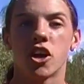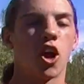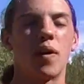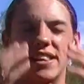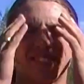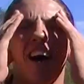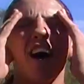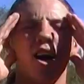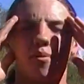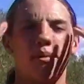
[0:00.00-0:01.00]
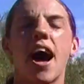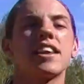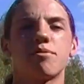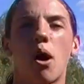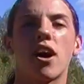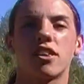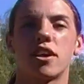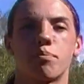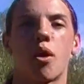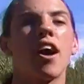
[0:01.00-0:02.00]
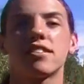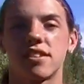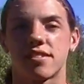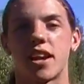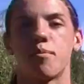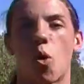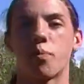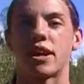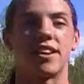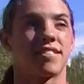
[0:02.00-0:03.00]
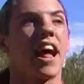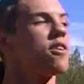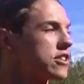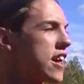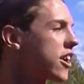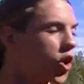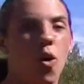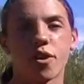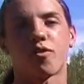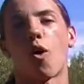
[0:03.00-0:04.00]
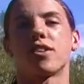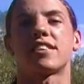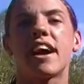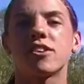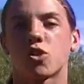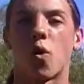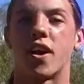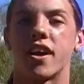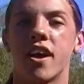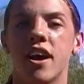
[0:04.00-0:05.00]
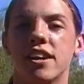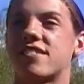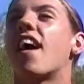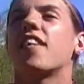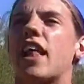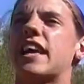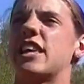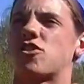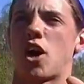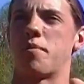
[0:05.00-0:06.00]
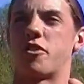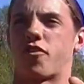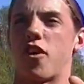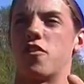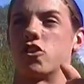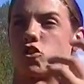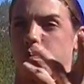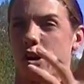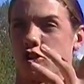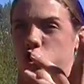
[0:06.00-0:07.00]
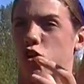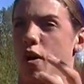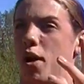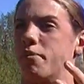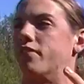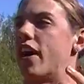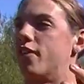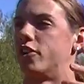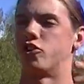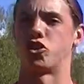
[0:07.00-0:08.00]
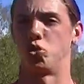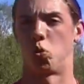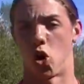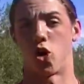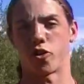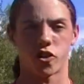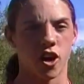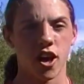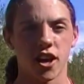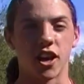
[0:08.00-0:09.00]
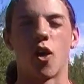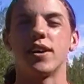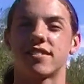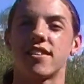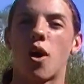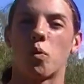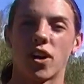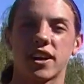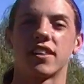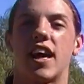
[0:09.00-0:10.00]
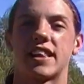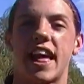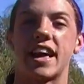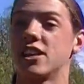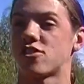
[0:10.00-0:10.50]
It's not a mind-boggling process anymore, because now he's not going to foreign territory. It's not like he's coming from the spiritual realm of heaven to earth. It's not working like that.